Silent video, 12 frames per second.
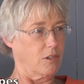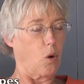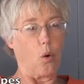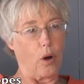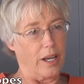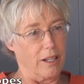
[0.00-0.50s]

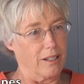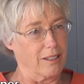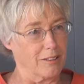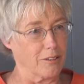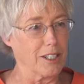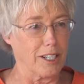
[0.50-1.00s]

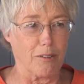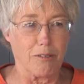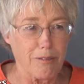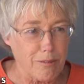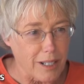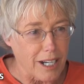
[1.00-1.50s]
oil, and, you know,
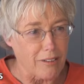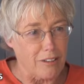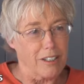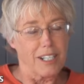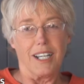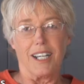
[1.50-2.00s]

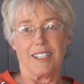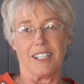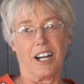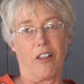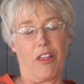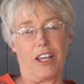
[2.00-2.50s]
whatever,
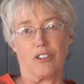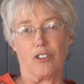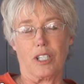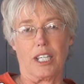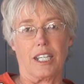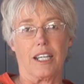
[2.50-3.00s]
little things
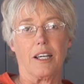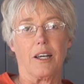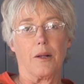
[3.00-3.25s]
you need.